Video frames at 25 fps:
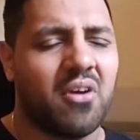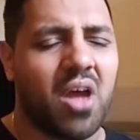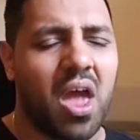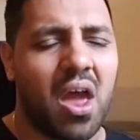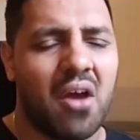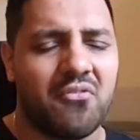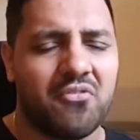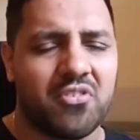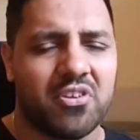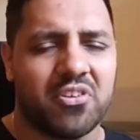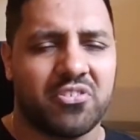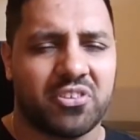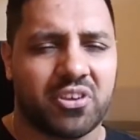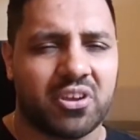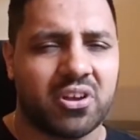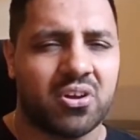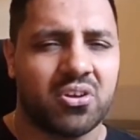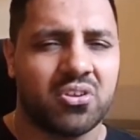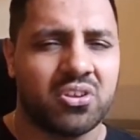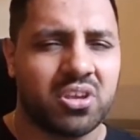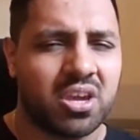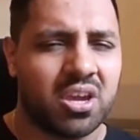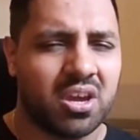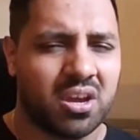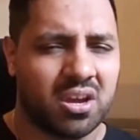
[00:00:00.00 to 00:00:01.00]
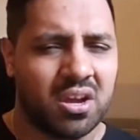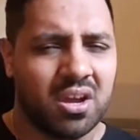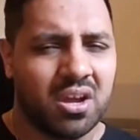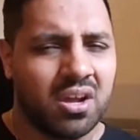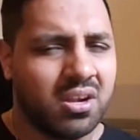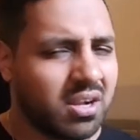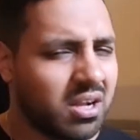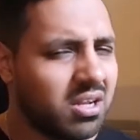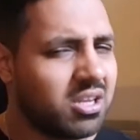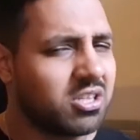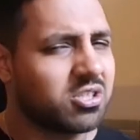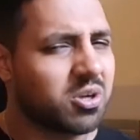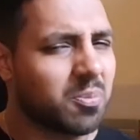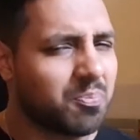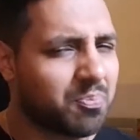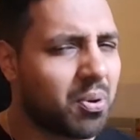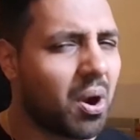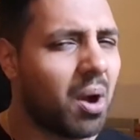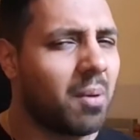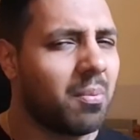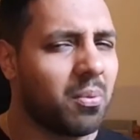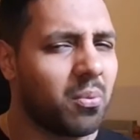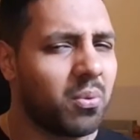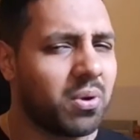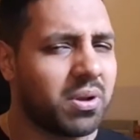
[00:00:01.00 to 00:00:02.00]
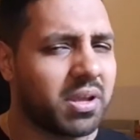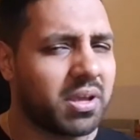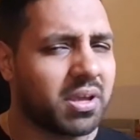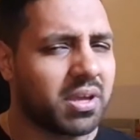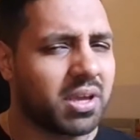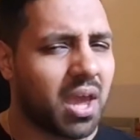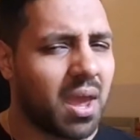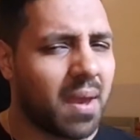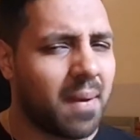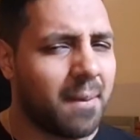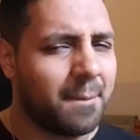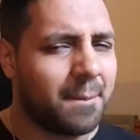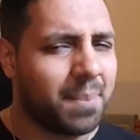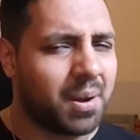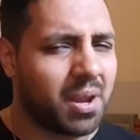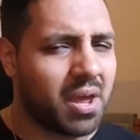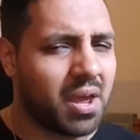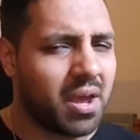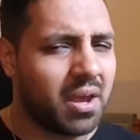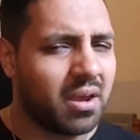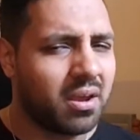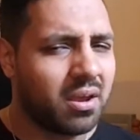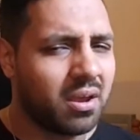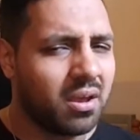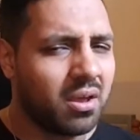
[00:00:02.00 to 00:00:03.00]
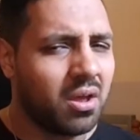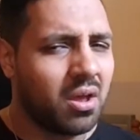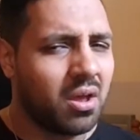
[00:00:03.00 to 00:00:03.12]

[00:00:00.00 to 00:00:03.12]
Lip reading: every single year that there's a problem with the gameplay.